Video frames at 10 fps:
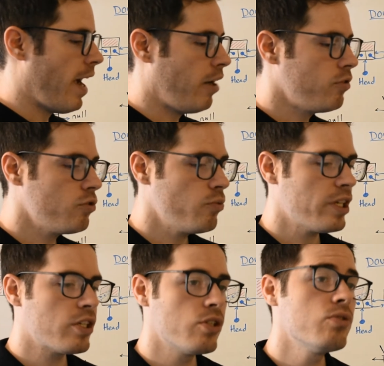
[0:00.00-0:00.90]
how do we
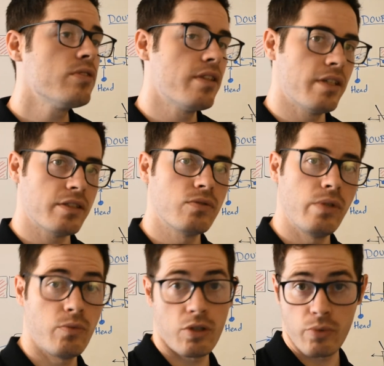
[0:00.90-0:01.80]
use this
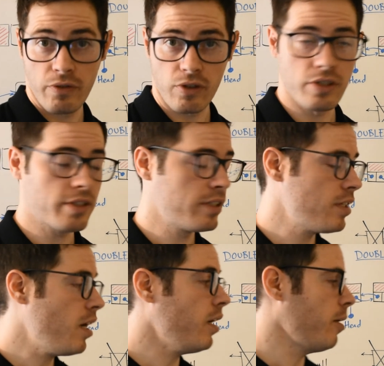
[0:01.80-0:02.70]
when we're reversing
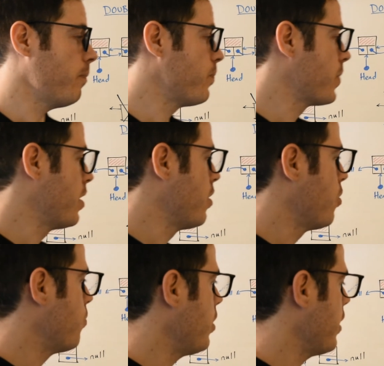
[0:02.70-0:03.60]
time?
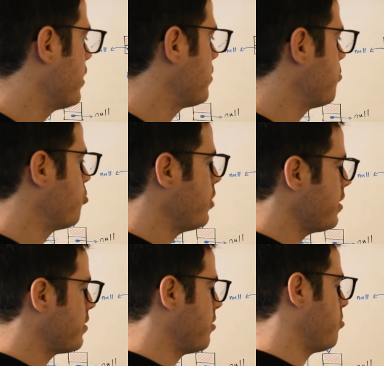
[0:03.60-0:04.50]
Well, it's pretty
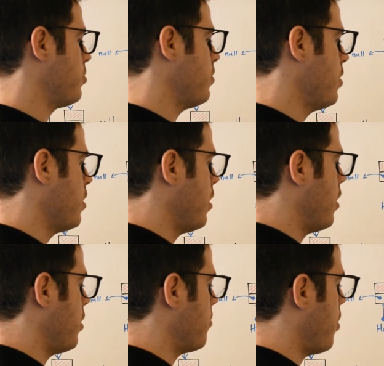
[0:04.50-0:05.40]
simple.
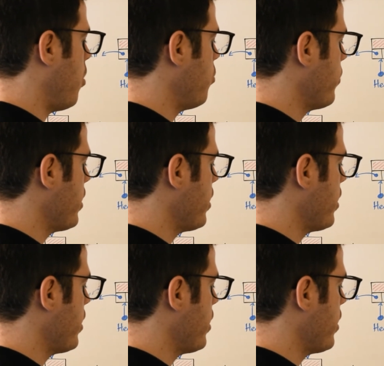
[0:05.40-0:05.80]
All we